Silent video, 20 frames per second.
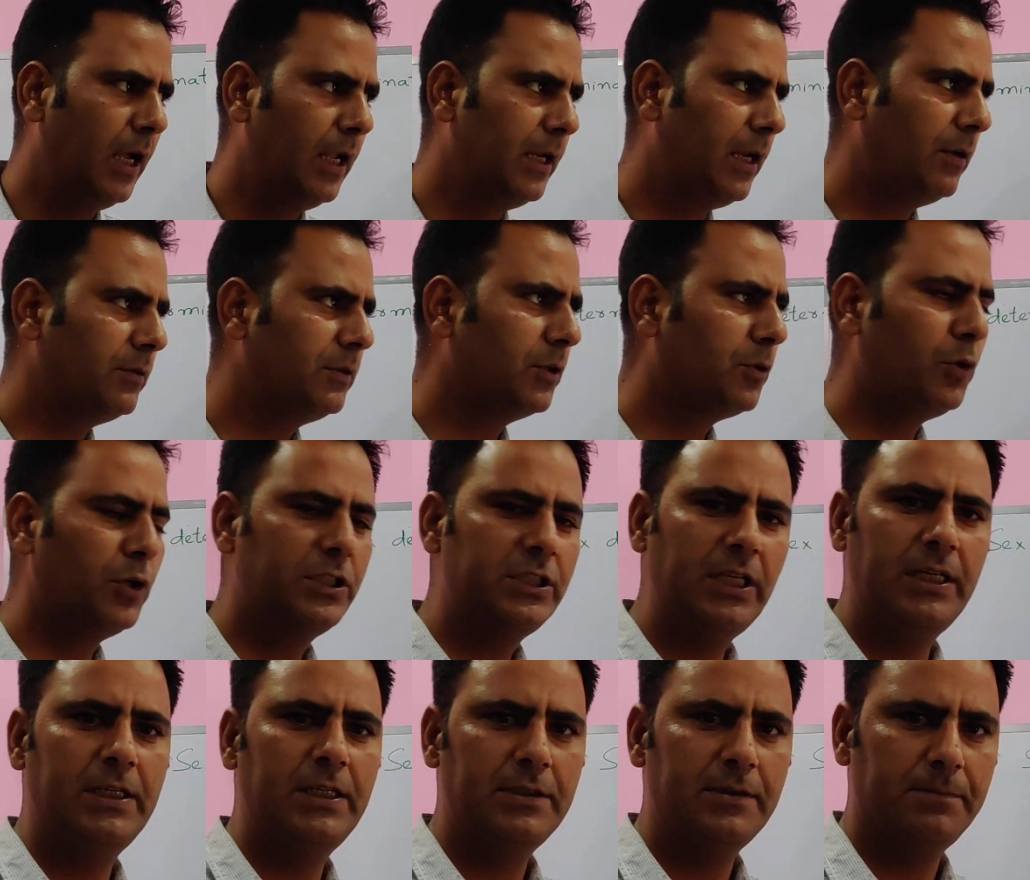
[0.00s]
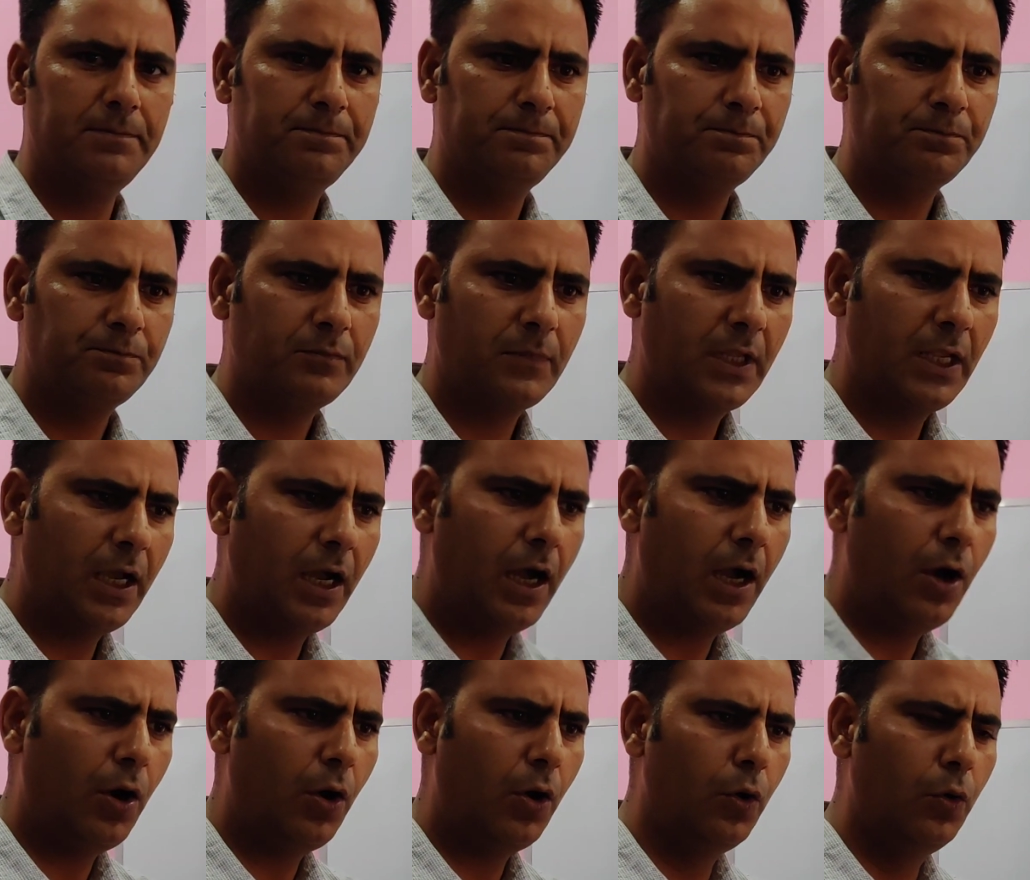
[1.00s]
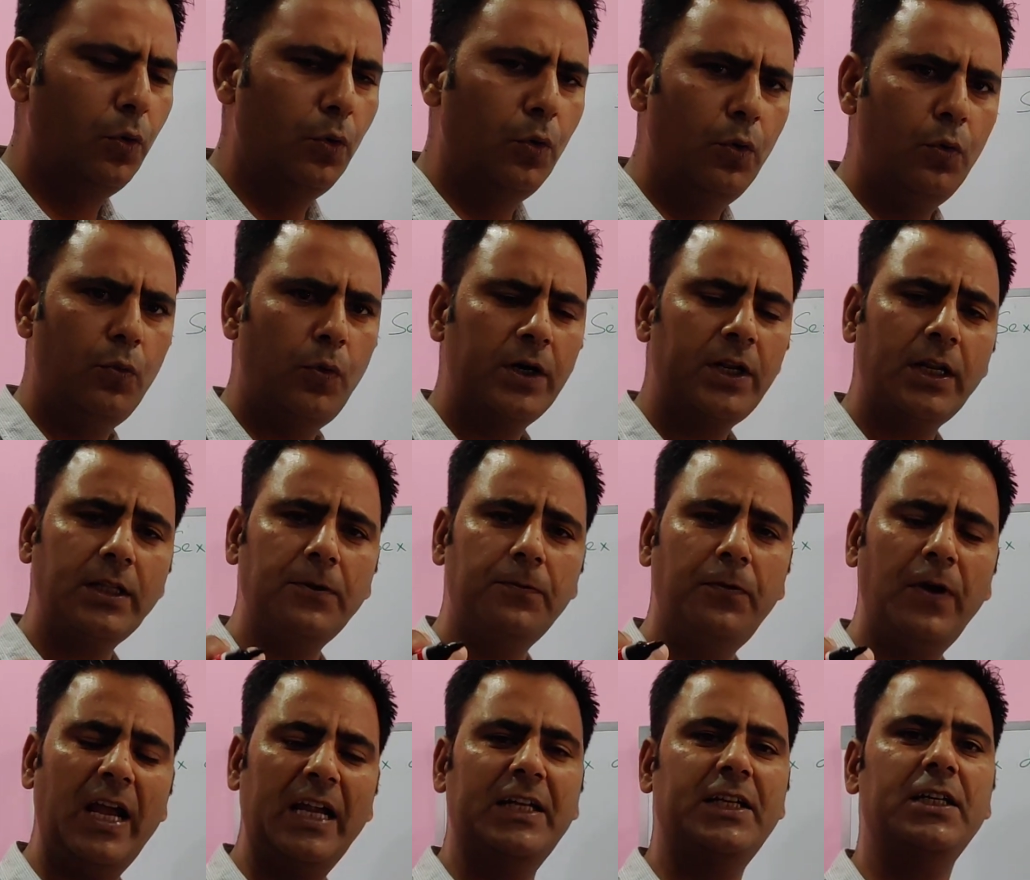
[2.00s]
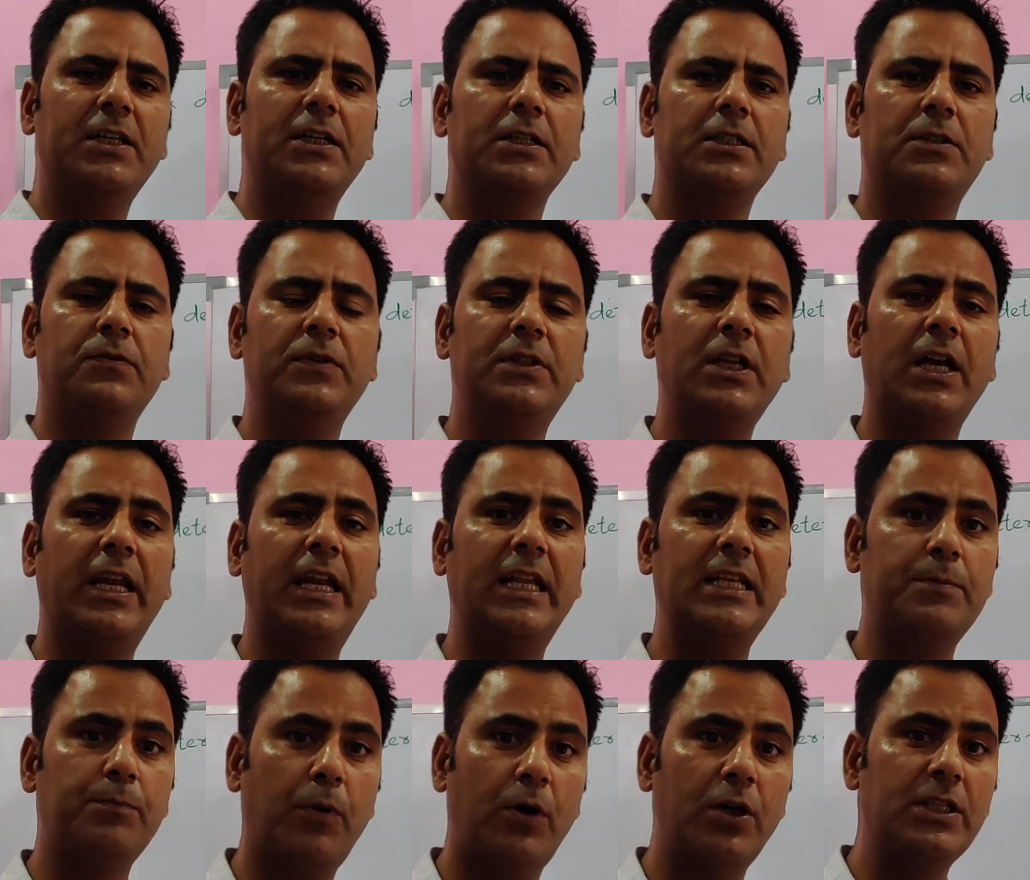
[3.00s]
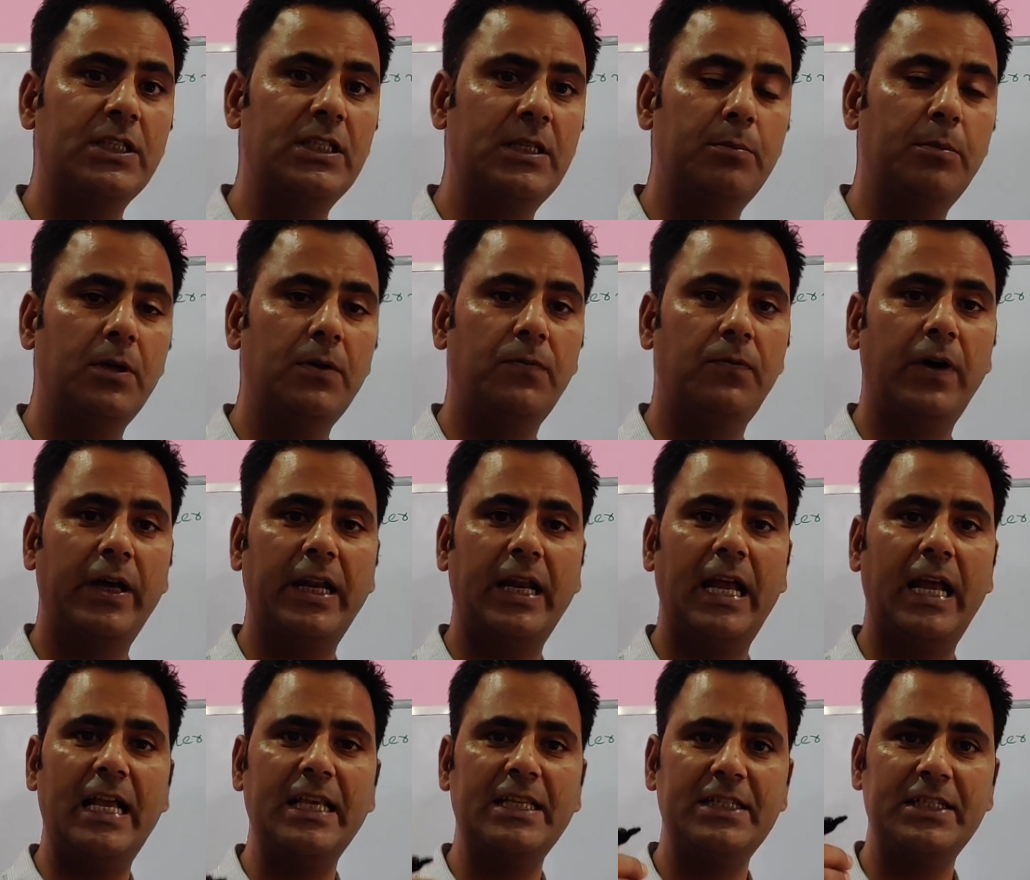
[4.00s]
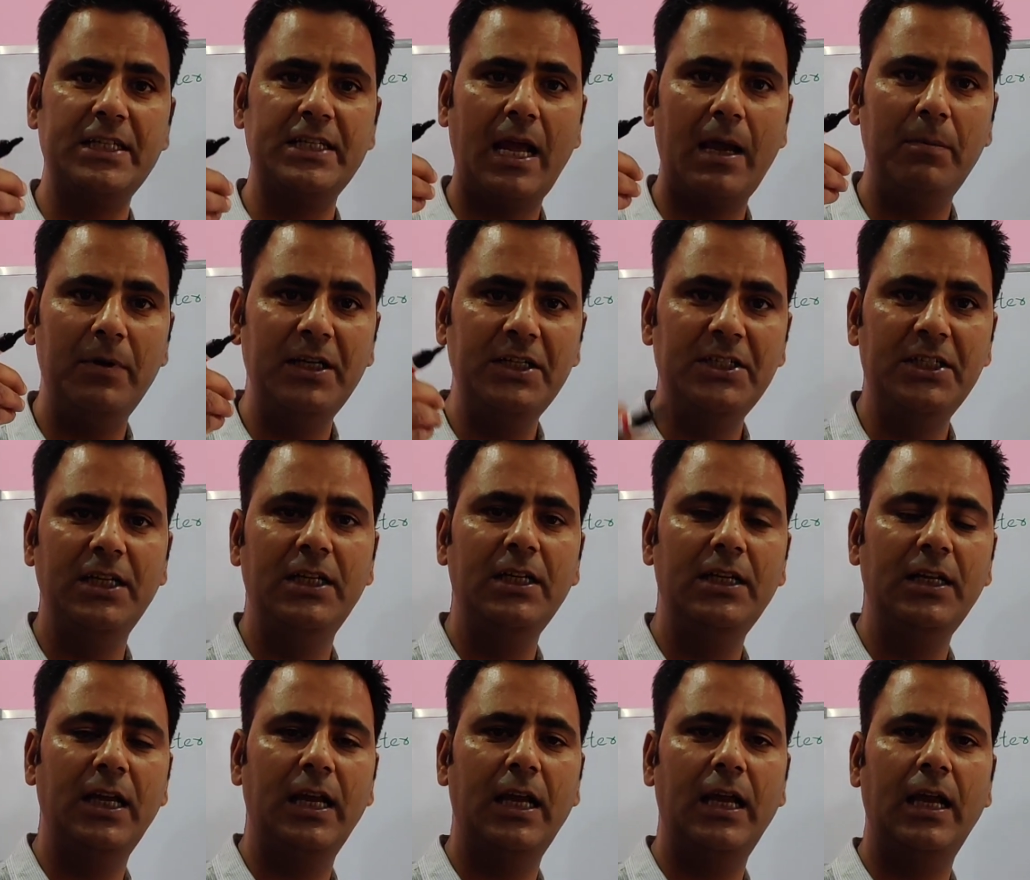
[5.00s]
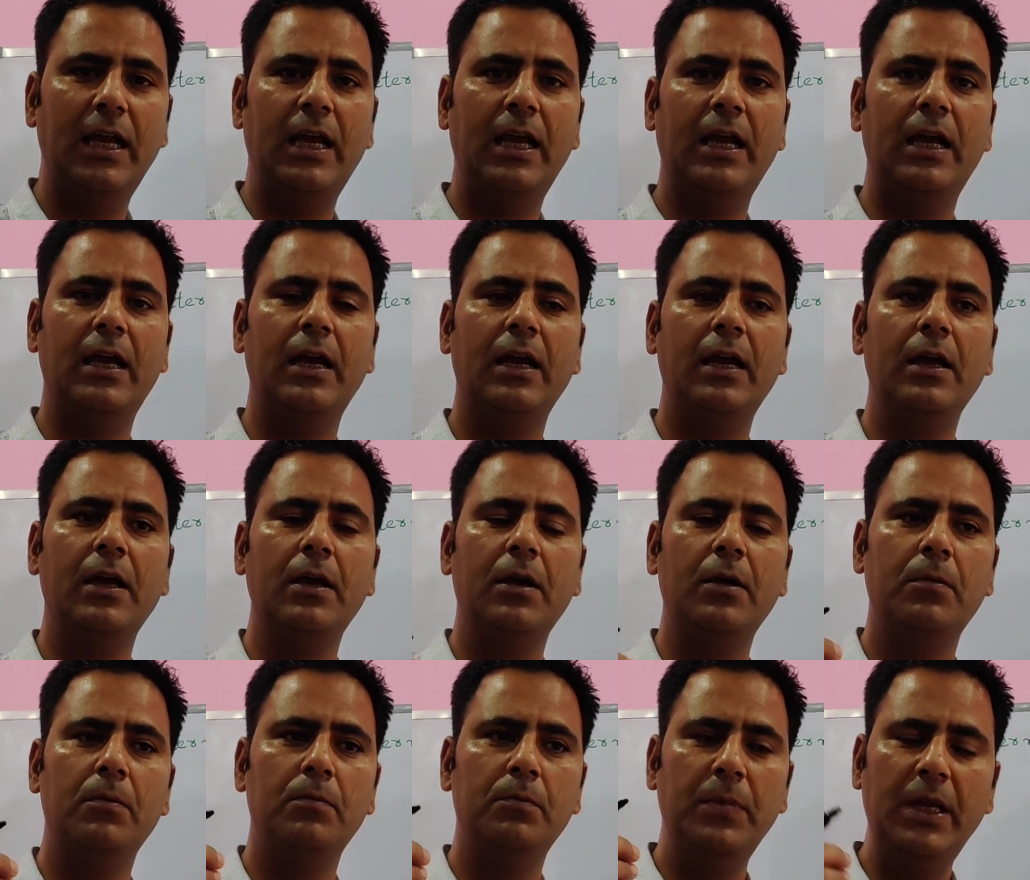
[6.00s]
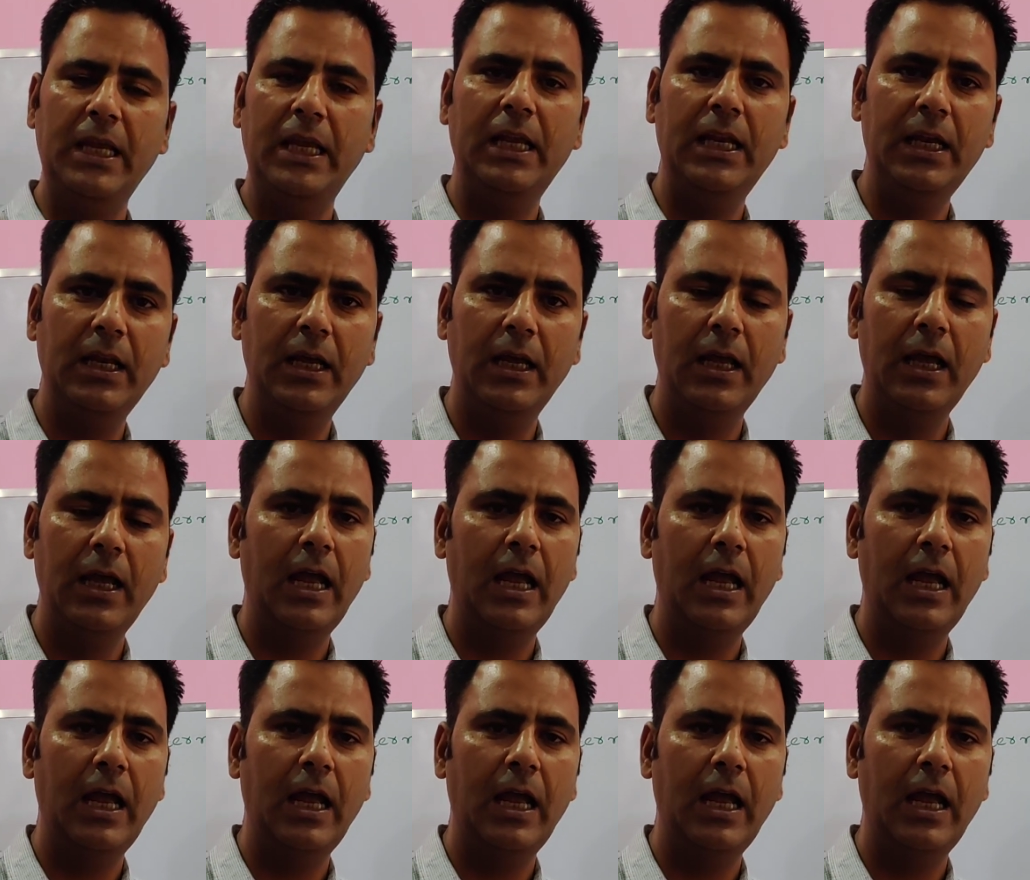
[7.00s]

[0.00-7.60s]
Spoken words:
Now the question is, what are the factors which are responsible for establishing a male,